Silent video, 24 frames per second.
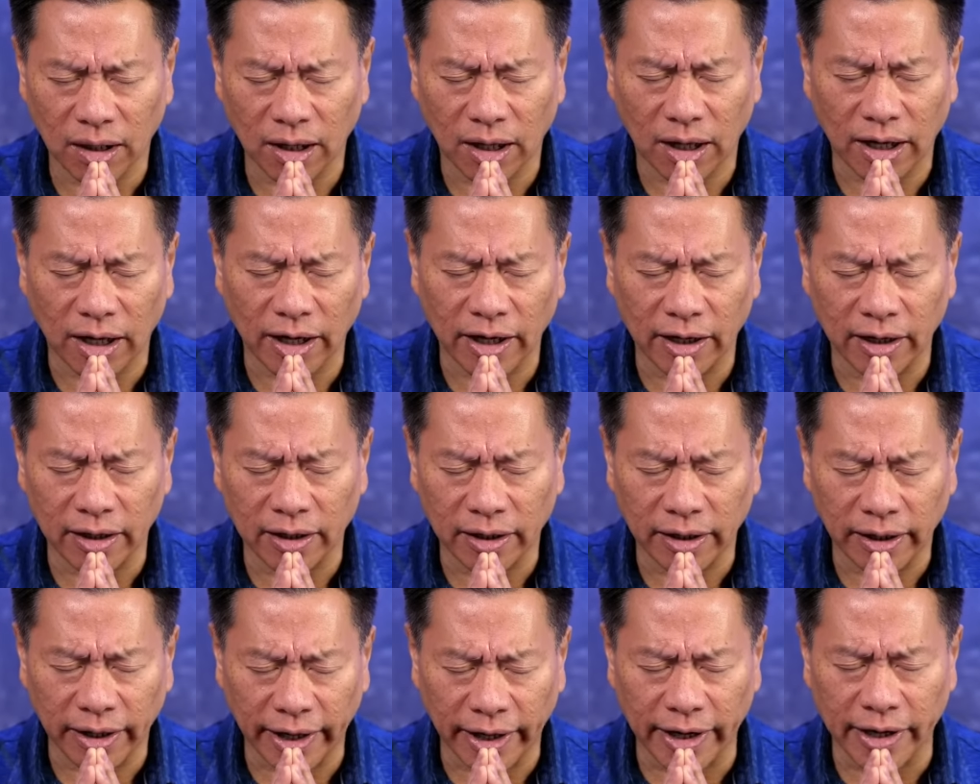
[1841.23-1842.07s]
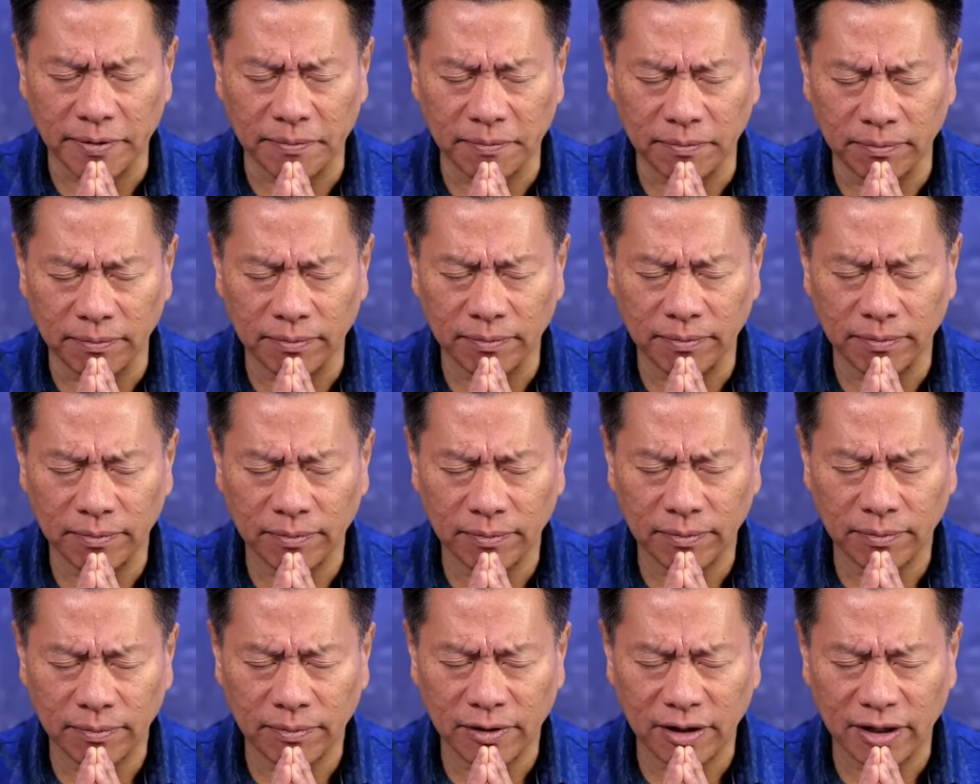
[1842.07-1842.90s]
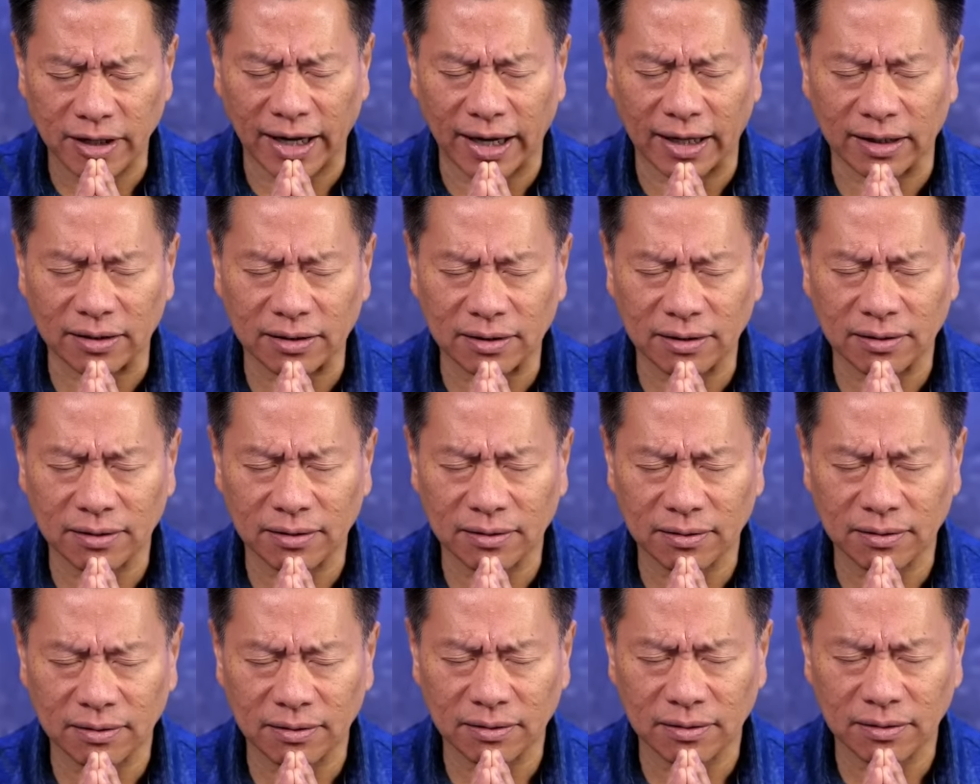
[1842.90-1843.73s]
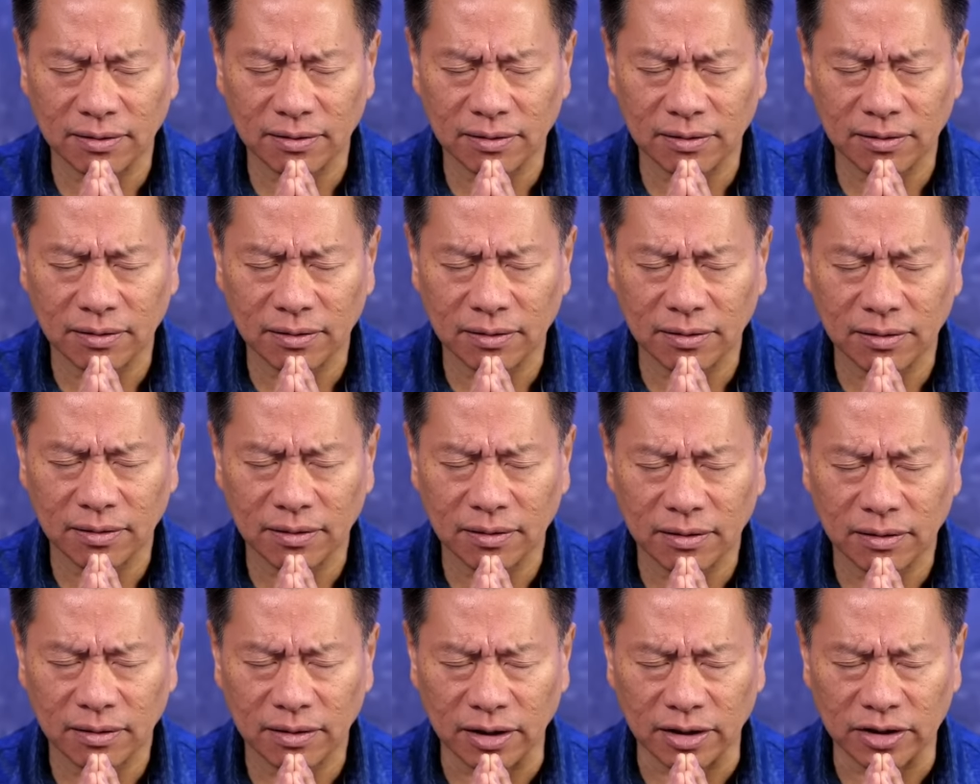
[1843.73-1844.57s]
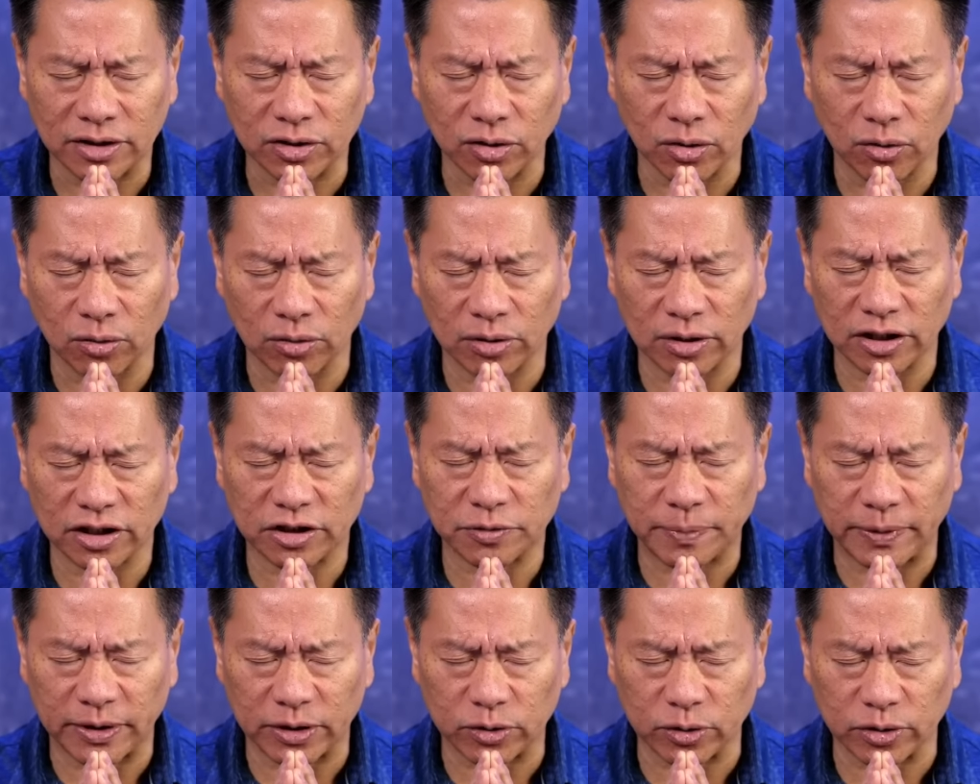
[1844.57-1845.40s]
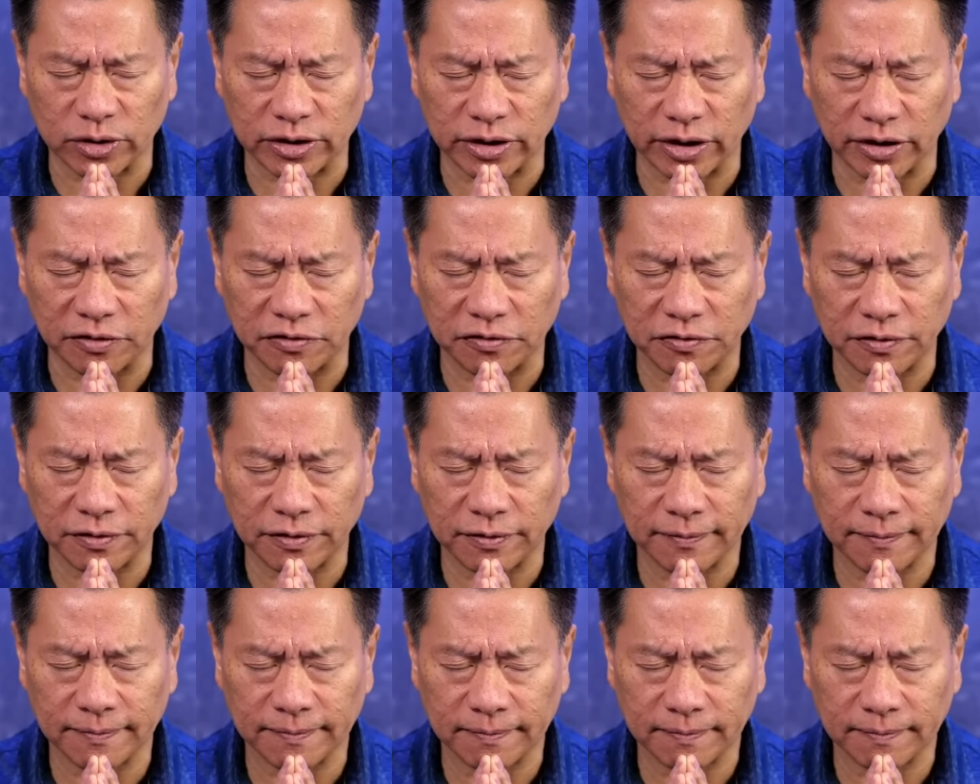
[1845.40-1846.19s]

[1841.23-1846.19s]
I am that, the soul, the spiritual self.